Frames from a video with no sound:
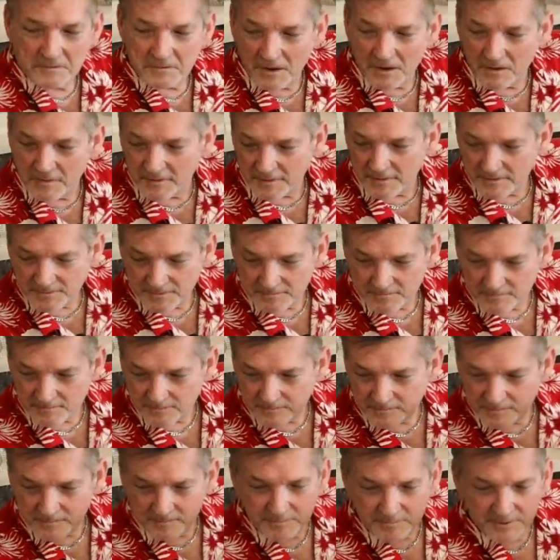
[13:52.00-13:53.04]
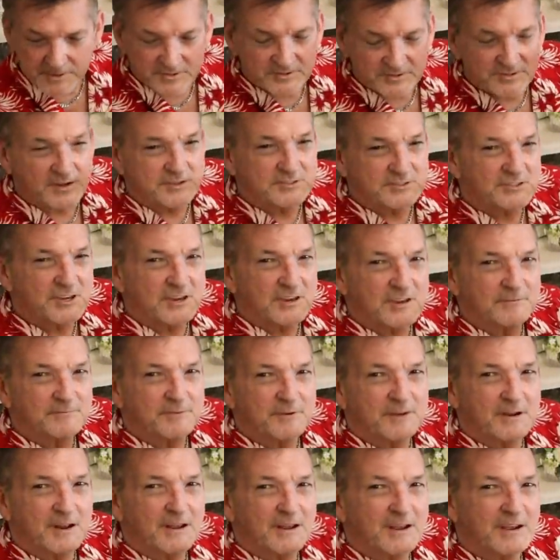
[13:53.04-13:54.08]
Now the piece I saved
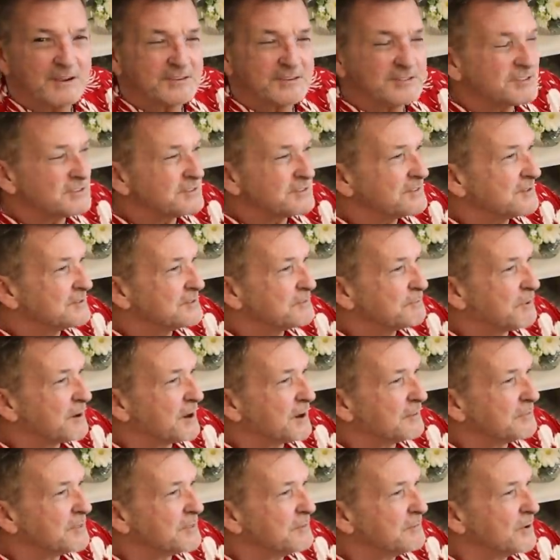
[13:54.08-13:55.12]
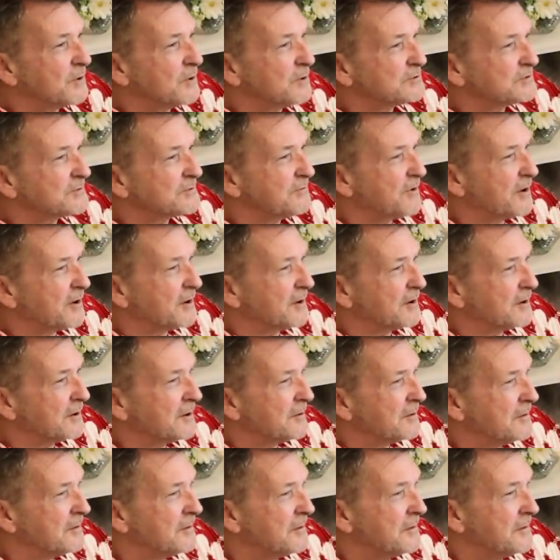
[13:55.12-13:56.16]
for last is probably the most fun.
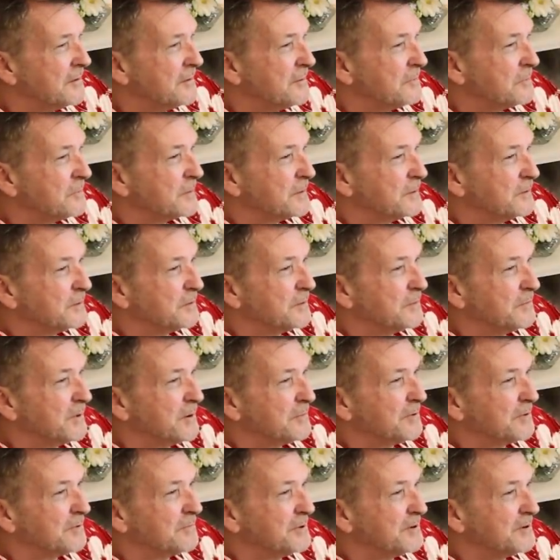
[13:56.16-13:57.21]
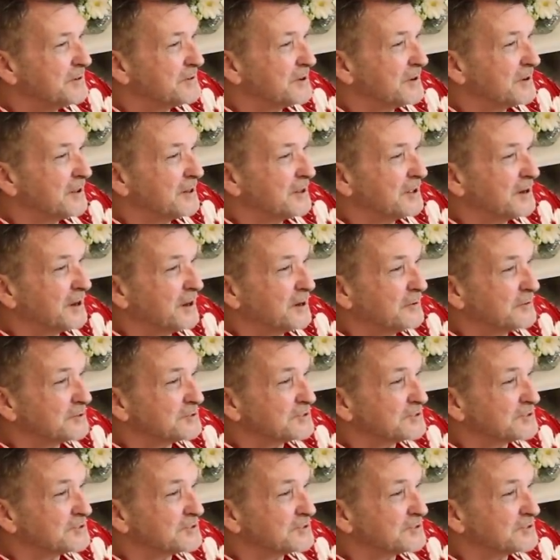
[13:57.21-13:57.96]
You remember me telling I